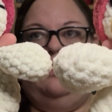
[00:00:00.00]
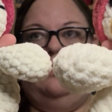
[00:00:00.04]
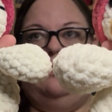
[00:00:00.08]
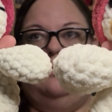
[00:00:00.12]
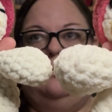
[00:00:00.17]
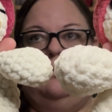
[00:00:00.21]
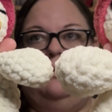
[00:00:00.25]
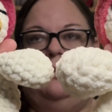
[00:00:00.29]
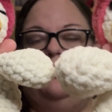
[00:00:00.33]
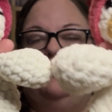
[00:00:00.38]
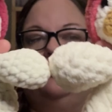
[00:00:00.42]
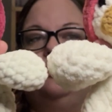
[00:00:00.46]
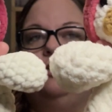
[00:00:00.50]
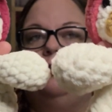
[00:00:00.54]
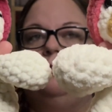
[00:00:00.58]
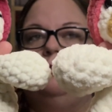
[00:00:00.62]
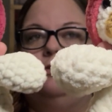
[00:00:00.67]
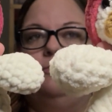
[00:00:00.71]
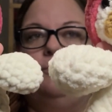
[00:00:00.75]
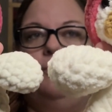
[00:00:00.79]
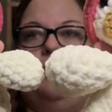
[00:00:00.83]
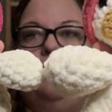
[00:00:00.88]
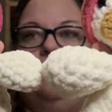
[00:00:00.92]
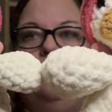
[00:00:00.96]
they're too
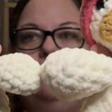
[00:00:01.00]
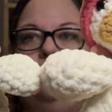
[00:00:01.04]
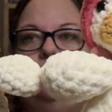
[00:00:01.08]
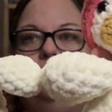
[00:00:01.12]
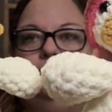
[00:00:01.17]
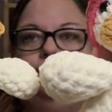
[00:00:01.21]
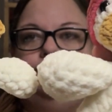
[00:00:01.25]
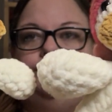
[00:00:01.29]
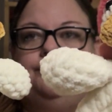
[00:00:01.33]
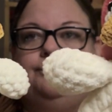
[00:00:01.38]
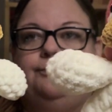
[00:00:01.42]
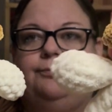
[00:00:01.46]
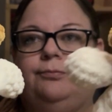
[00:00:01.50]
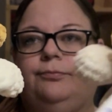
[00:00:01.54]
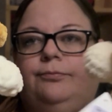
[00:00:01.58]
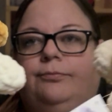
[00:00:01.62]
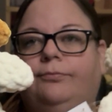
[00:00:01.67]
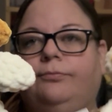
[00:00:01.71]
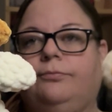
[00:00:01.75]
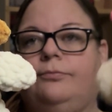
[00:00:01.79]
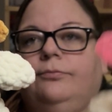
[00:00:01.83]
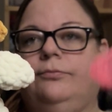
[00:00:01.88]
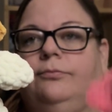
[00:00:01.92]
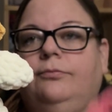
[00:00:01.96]
small.
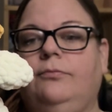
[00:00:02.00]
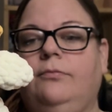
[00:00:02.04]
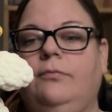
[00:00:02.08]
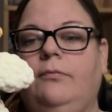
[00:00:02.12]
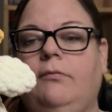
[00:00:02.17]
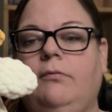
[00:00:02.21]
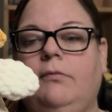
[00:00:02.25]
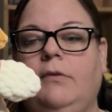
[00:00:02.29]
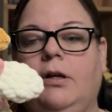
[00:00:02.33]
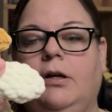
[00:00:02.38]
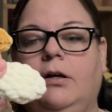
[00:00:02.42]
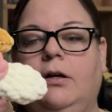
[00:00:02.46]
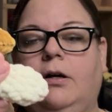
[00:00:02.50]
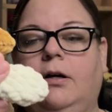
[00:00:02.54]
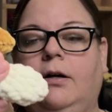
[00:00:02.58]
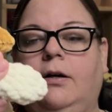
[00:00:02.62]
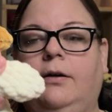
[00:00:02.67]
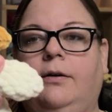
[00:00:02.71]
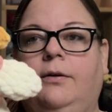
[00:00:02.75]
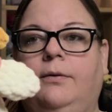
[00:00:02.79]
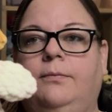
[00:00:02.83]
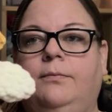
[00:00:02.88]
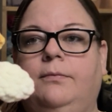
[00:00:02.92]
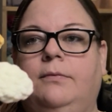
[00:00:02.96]

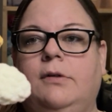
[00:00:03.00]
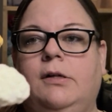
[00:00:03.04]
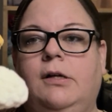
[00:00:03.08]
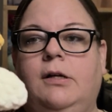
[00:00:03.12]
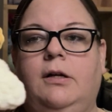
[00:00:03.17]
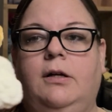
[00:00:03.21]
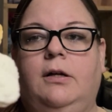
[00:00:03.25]
Um,